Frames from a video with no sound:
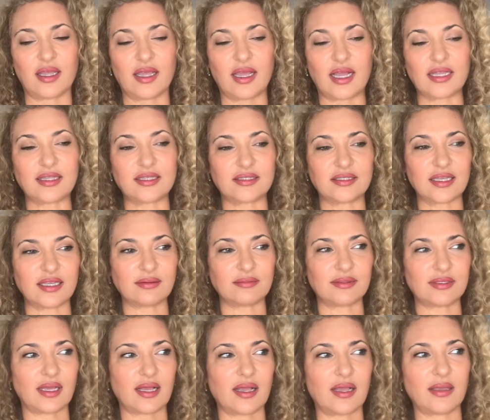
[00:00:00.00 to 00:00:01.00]
At the same
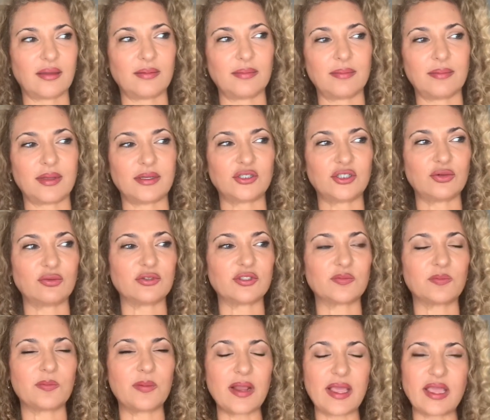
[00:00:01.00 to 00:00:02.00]
time, she was
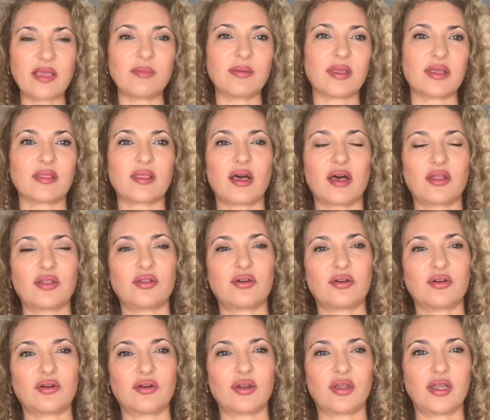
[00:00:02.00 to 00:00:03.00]
blaming the
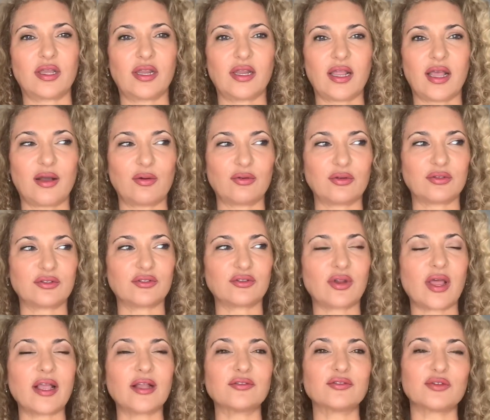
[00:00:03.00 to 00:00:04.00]
other, and I was
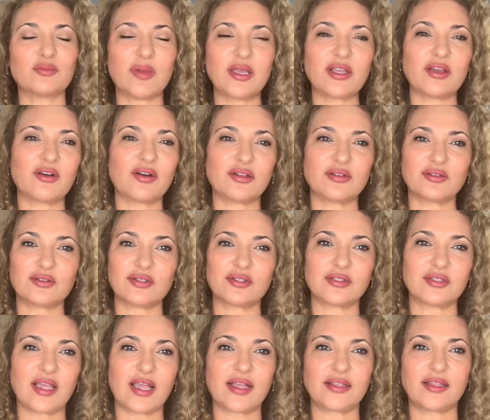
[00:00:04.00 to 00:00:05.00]
trying to make her
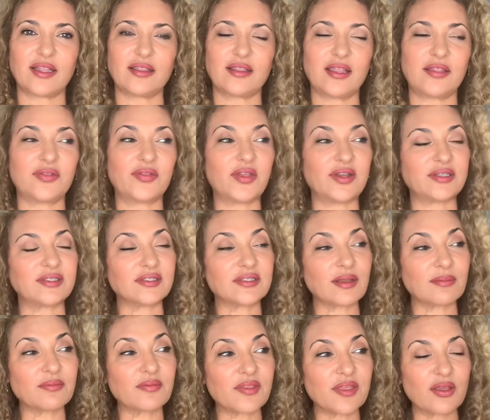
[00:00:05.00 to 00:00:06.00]
understand that there is
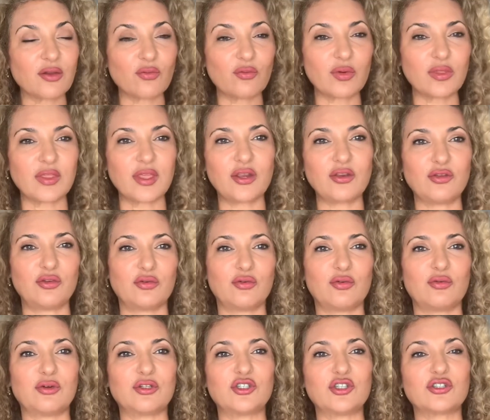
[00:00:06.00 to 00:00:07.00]
something within you
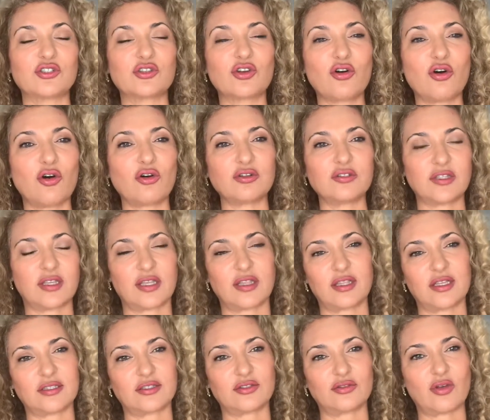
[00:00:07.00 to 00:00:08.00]
which is causing
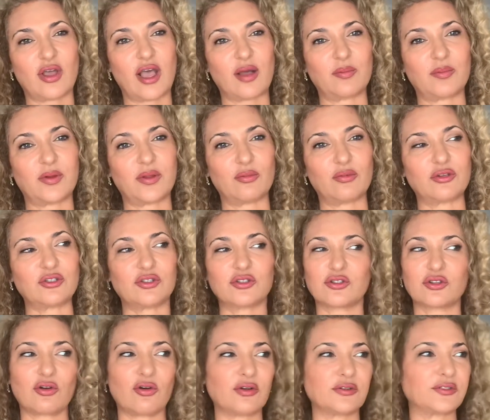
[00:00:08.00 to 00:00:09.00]
this to happen, which is
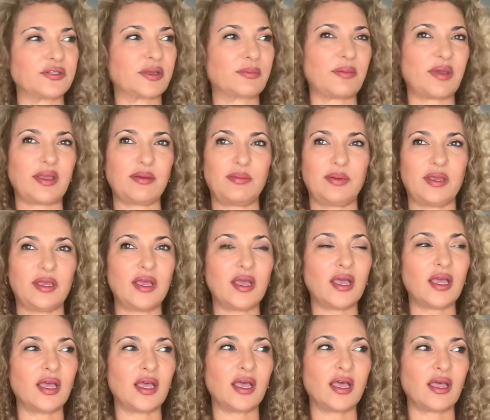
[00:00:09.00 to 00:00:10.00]
causing maybe
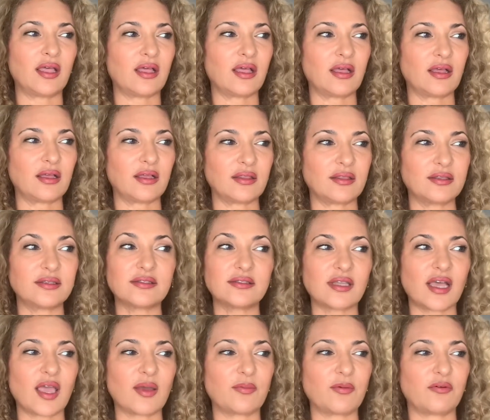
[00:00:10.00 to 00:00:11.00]
this
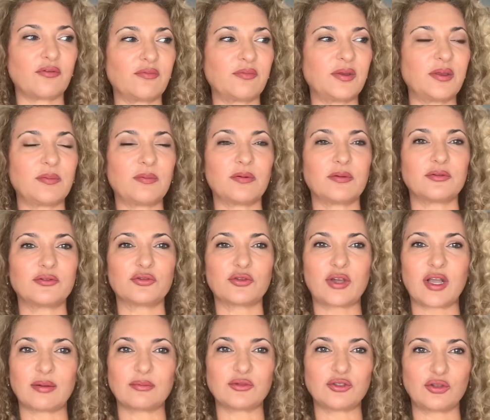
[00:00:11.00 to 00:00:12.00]
type of people to
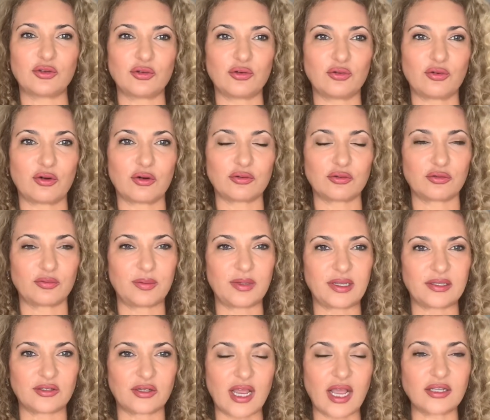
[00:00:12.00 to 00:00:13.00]
come to you or to be
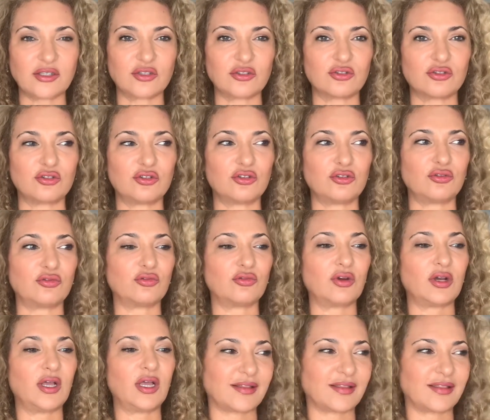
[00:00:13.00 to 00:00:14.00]
attracted to you.
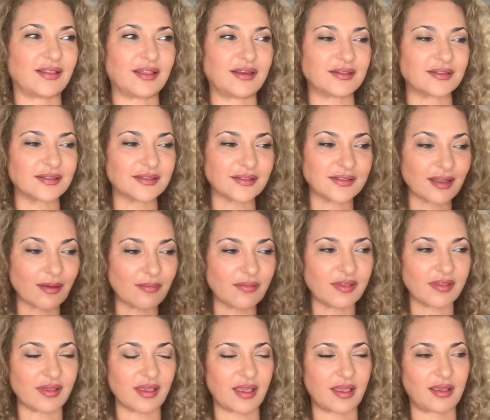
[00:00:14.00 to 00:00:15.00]
There is
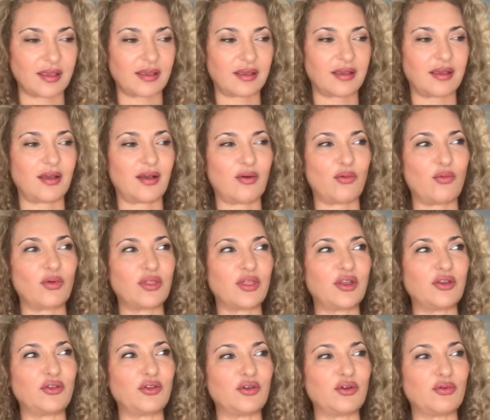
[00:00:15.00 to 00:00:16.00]
something
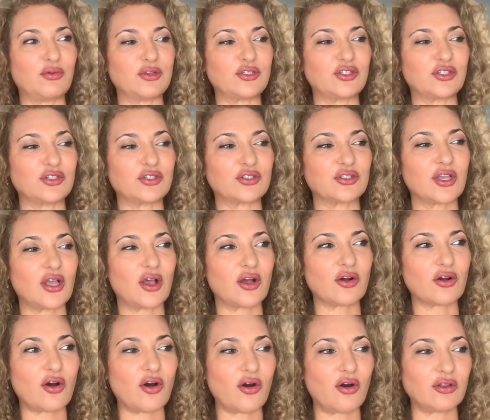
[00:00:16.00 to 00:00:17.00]
within you which is
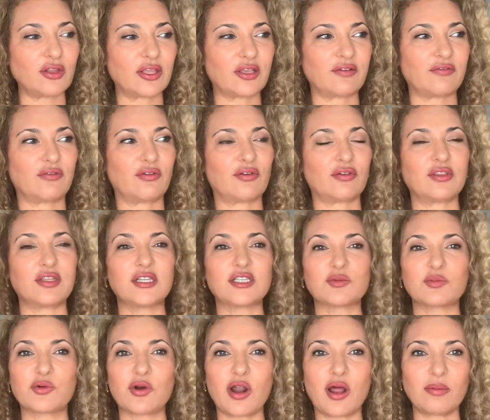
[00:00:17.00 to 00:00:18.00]
calling for these
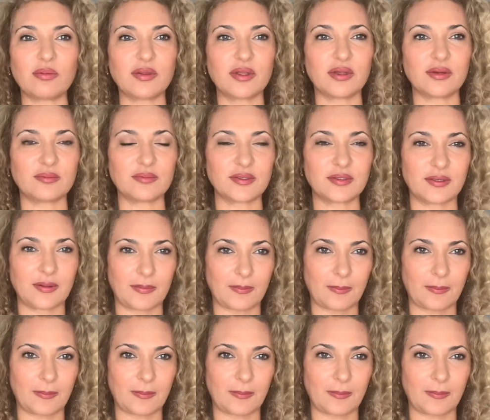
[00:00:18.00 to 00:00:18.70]
problems.